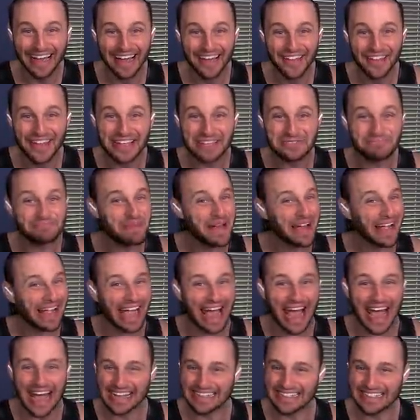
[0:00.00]
This
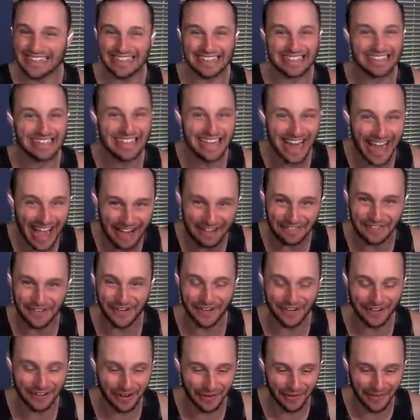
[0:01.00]
pickaxe is never
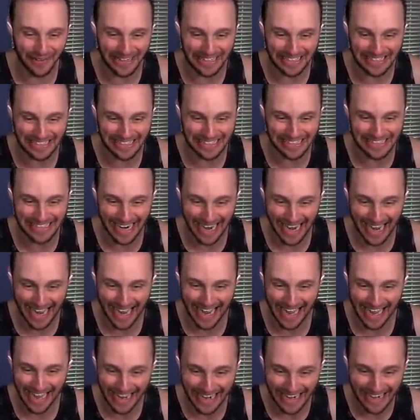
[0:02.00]
going to
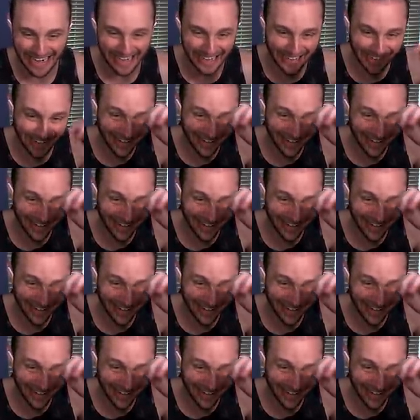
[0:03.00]
die.